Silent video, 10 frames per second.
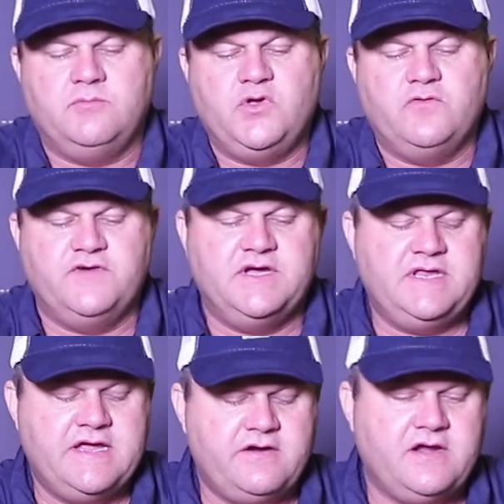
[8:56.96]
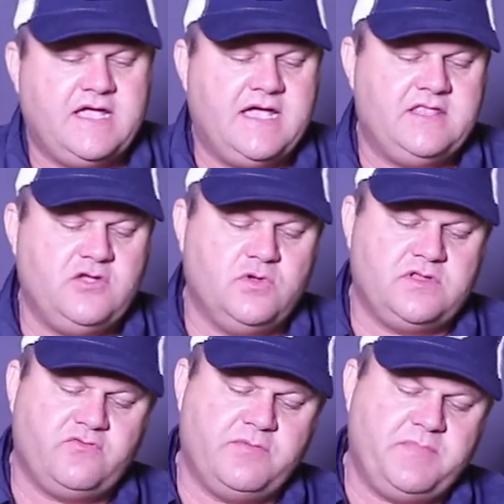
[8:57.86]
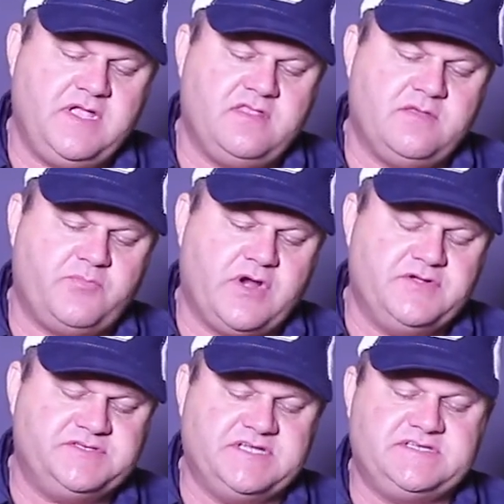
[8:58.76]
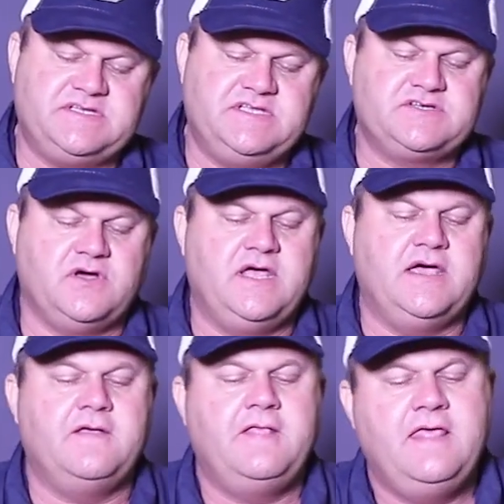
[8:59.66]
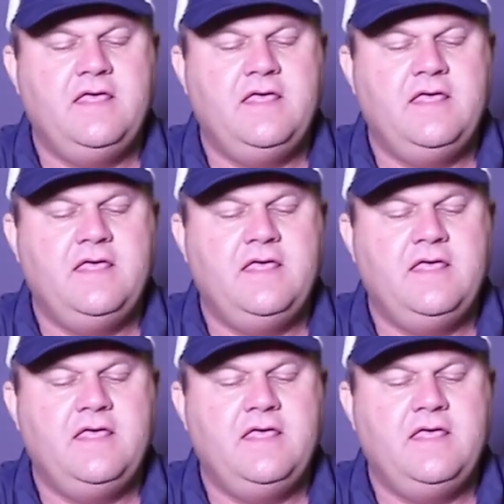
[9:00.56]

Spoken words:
your vernier and you would repeat the process. It's got a